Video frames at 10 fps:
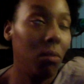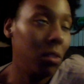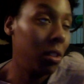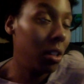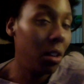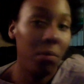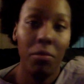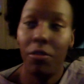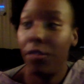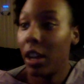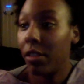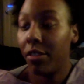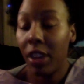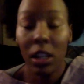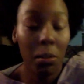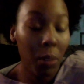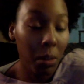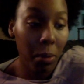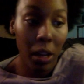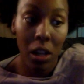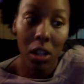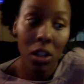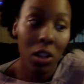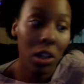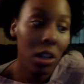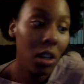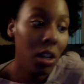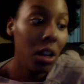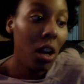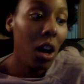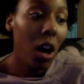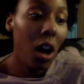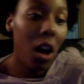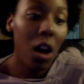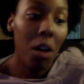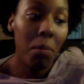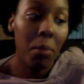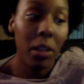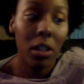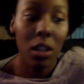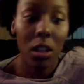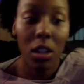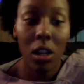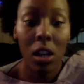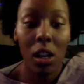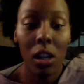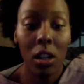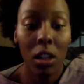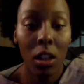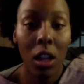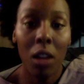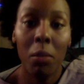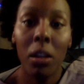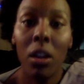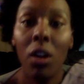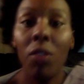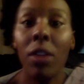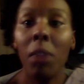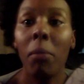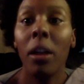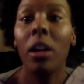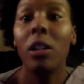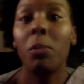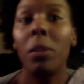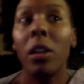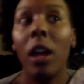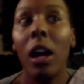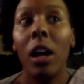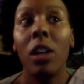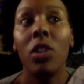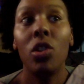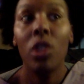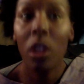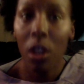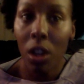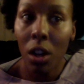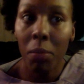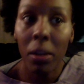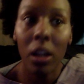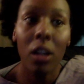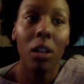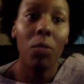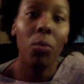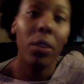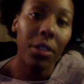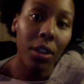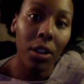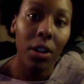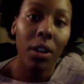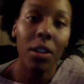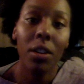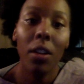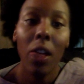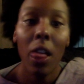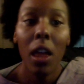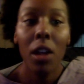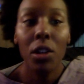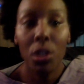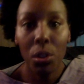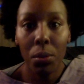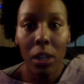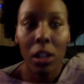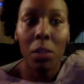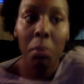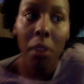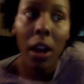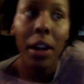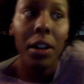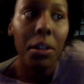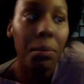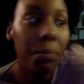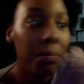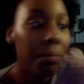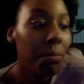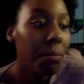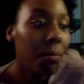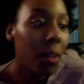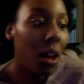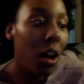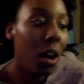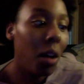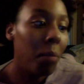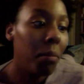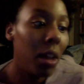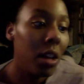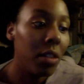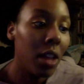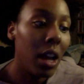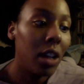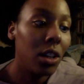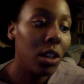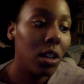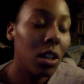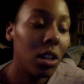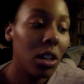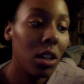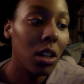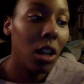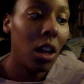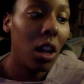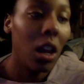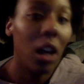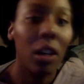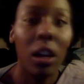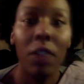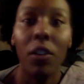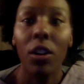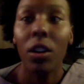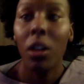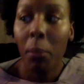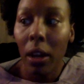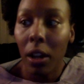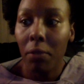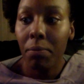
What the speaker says: some fake Facebook page, basically letting me know that my husband had cheated on me with her 2 weeks prior, and that he had gave her chlamydia.